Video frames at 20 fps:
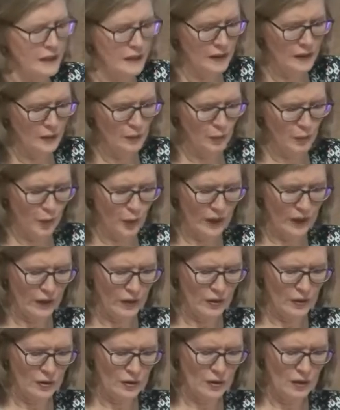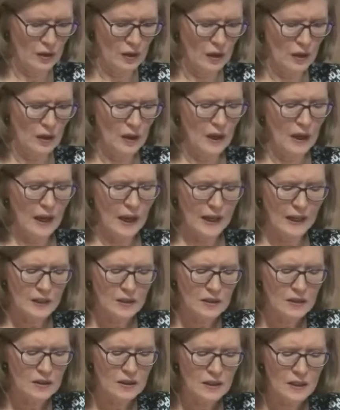needed prayers. I
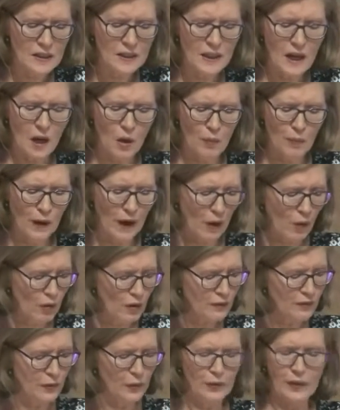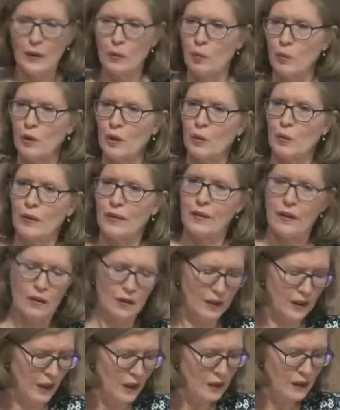had seen how powerful they were with our
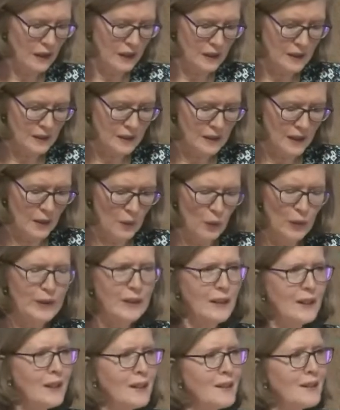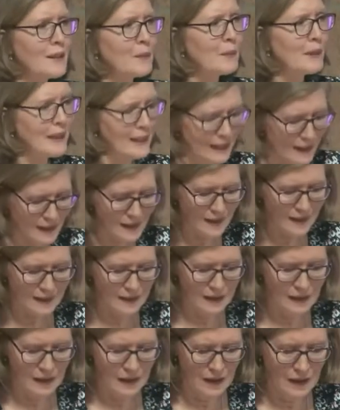youngest, and we needed them
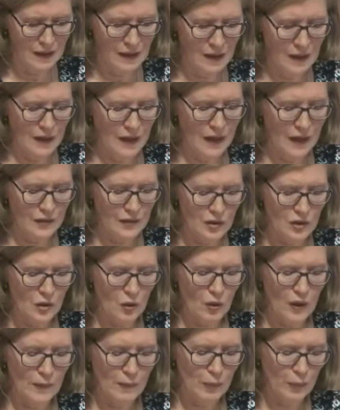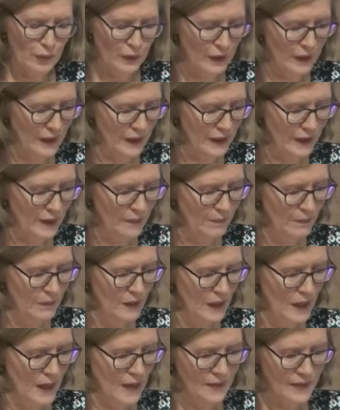again. And so I prayed,
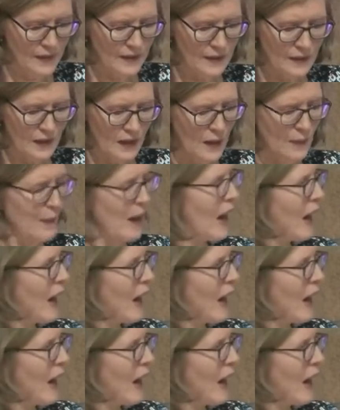and this time